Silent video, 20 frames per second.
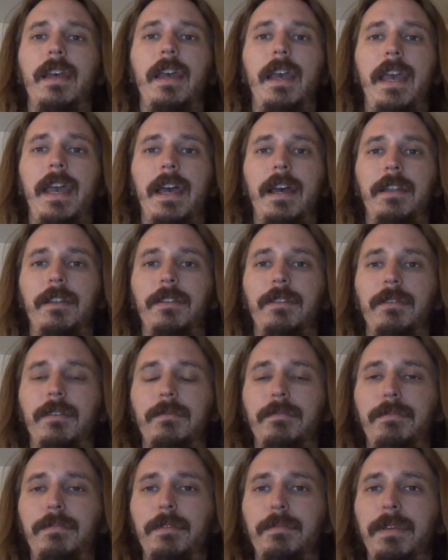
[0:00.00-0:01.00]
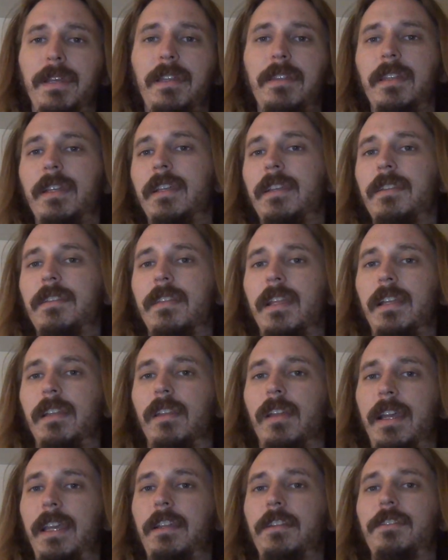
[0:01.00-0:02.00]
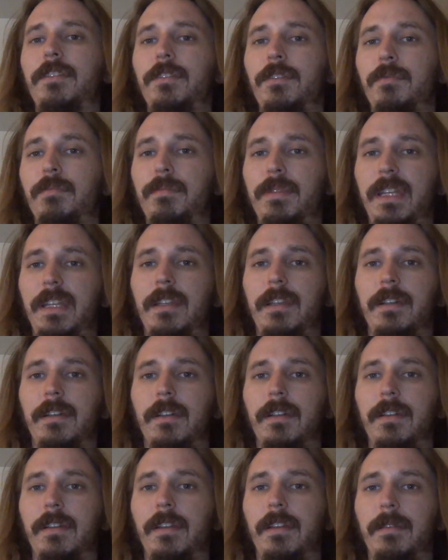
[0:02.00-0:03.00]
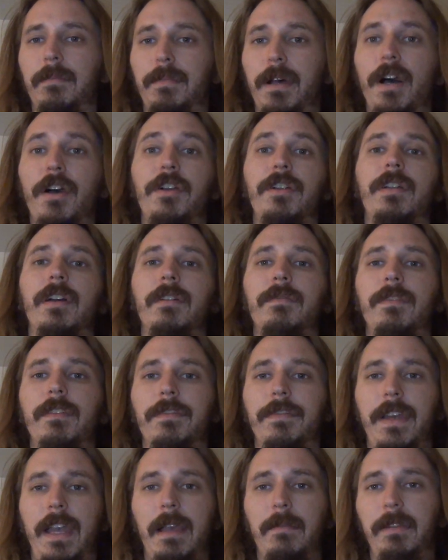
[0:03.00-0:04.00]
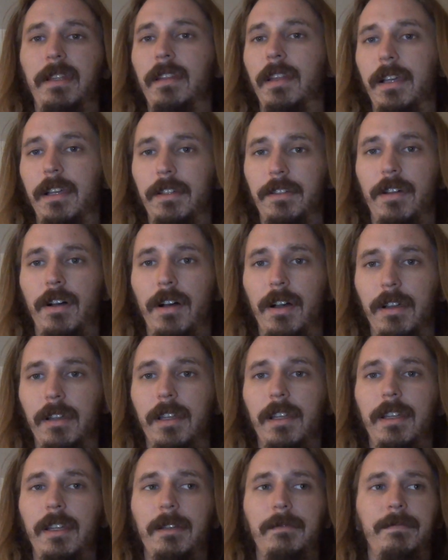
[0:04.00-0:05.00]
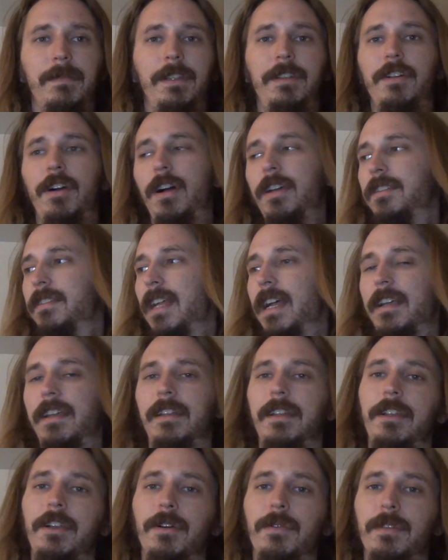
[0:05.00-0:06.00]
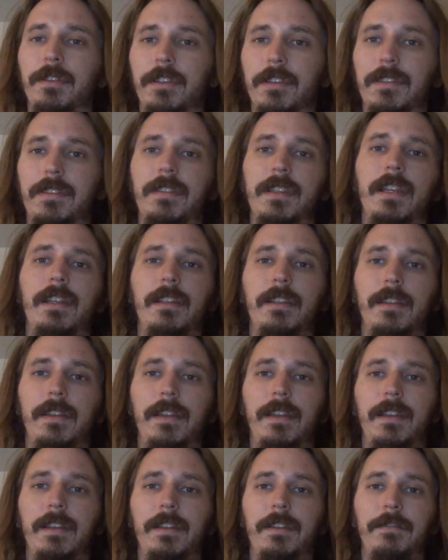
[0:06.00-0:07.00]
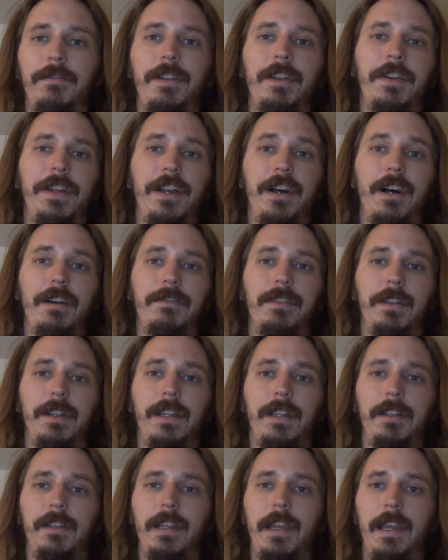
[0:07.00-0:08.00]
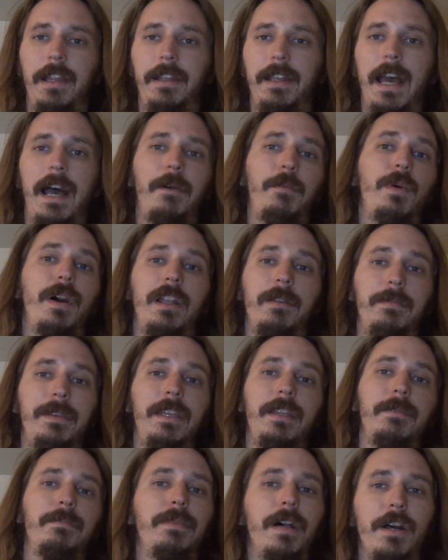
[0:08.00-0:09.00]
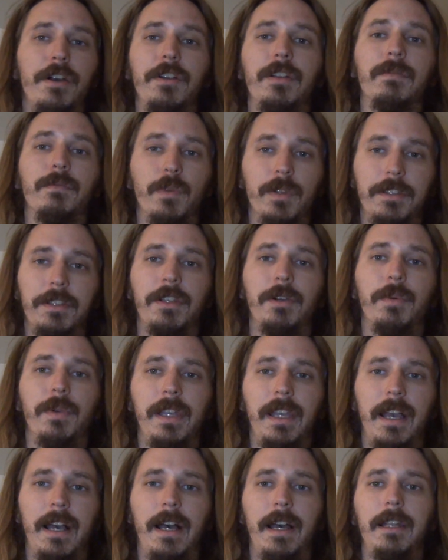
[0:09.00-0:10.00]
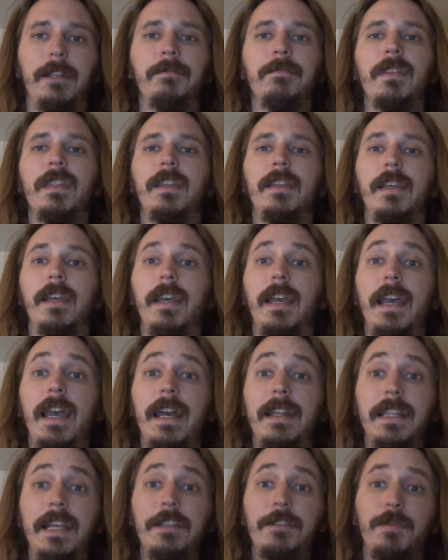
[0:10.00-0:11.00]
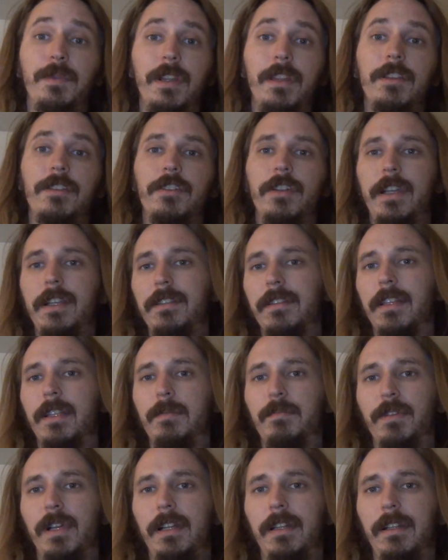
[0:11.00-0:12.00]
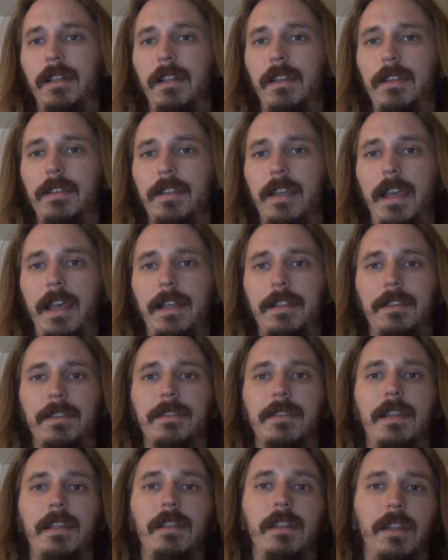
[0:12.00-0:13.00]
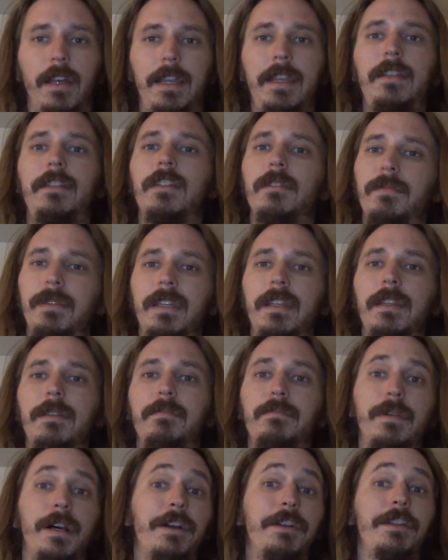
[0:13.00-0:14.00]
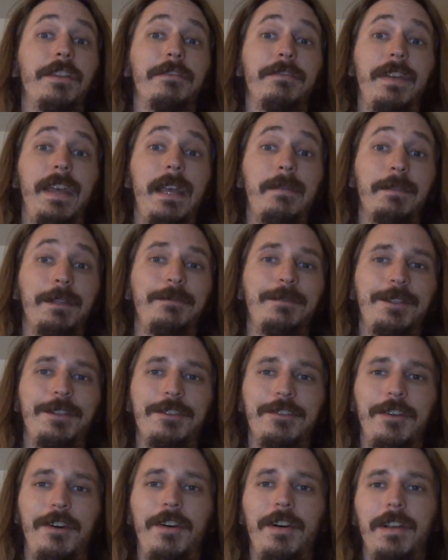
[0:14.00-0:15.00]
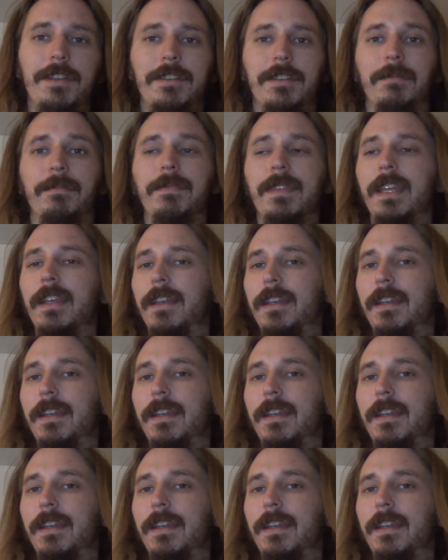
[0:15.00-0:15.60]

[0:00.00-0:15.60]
And the big thing is they like to be part of the family like a dog. The dog's not going to go and just sit very often and not want to be part of what's going on. And that's one of the traits that's bred into these cats is they like to be part of the family, which is awesome.